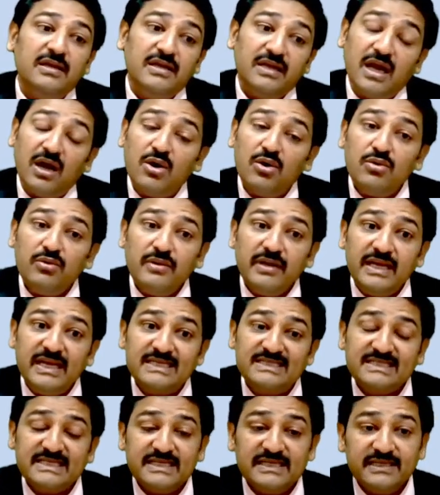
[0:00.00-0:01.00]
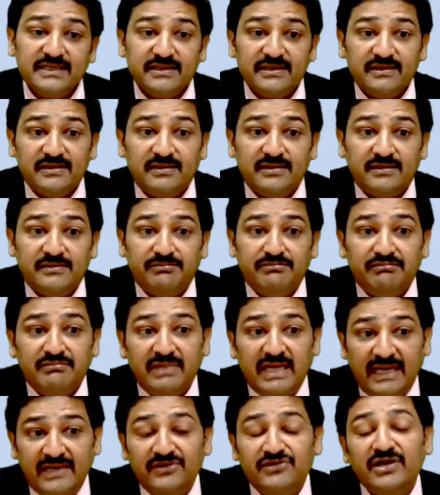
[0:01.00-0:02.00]
Now, as a
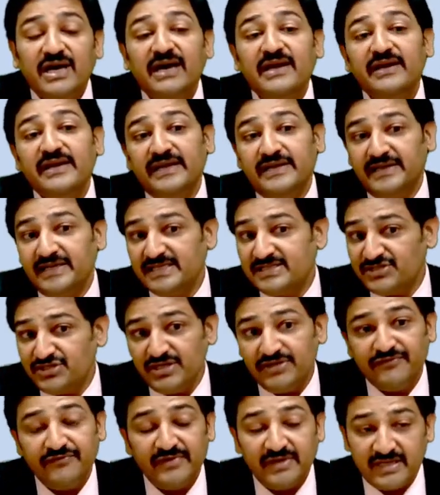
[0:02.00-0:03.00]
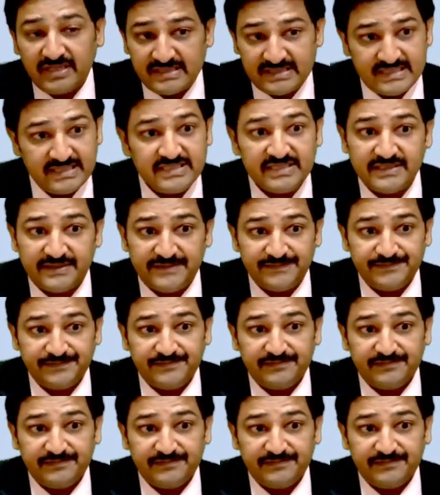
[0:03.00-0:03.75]
entire industry, if we consider,